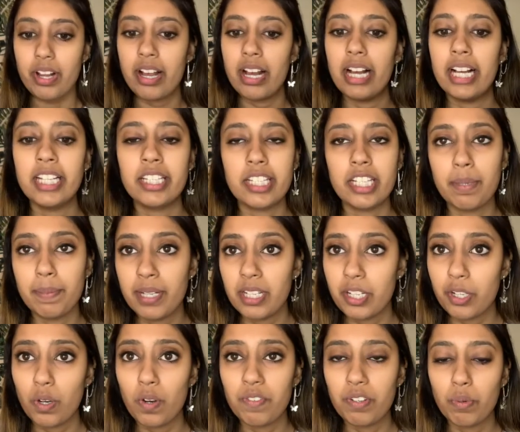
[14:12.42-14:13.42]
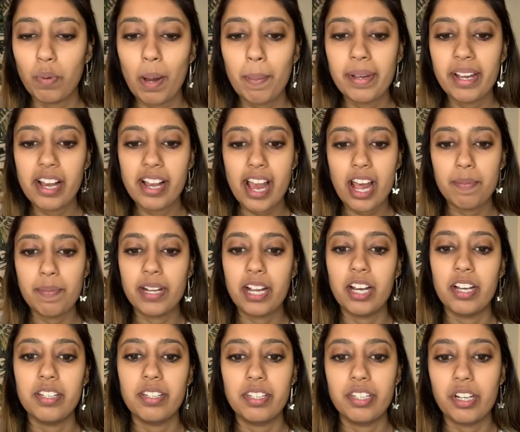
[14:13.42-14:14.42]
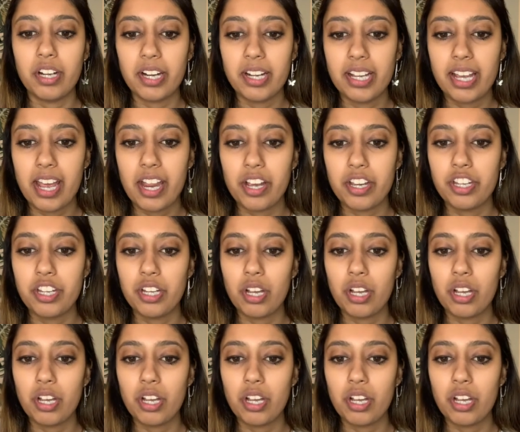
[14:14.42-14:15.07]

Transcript: it's going to be a little overwhelming again because you're going to get